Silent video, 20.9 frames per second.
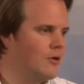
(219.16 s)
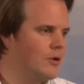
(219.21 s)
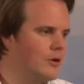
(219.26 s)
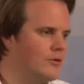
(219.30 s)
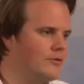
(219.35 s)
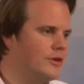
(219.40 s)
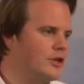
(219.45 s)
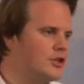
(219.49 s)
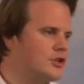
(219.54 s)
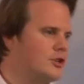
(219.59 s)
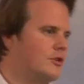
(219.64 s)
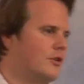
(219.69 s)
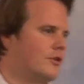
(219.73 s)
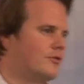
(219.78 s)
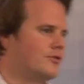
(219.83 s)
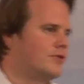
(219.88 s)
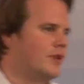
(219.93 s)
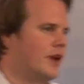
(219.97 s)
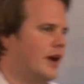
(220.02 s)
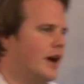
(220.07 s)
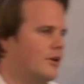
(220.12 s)
Our vision
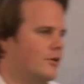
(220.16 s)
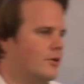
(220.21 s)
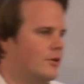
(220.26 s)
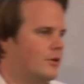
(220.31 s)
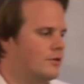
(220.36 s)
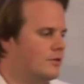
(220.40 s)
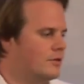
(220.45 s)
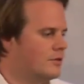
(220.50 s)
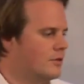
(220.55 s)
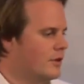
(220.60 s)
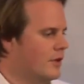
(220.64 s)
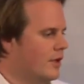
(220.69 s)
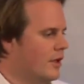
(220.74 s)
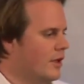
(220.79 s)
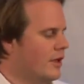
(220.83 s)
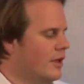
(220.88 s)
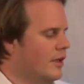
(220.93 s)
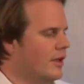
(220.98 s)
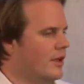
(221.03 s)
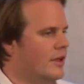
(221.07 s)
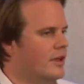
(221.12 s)
of Tado
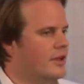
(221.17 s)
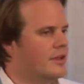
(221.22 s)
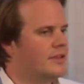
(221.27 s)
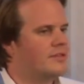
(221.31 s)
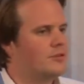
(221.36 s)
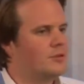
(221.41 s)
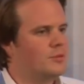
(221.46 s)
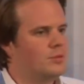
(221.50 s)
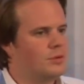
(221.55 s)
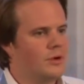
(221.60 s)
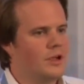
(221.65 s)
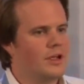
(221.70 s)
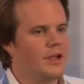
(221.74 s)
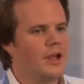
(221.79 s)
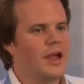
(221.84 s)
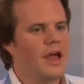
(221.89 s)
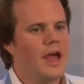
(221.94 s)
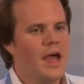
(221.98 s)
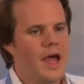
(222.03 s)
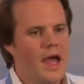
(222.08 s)
is to bring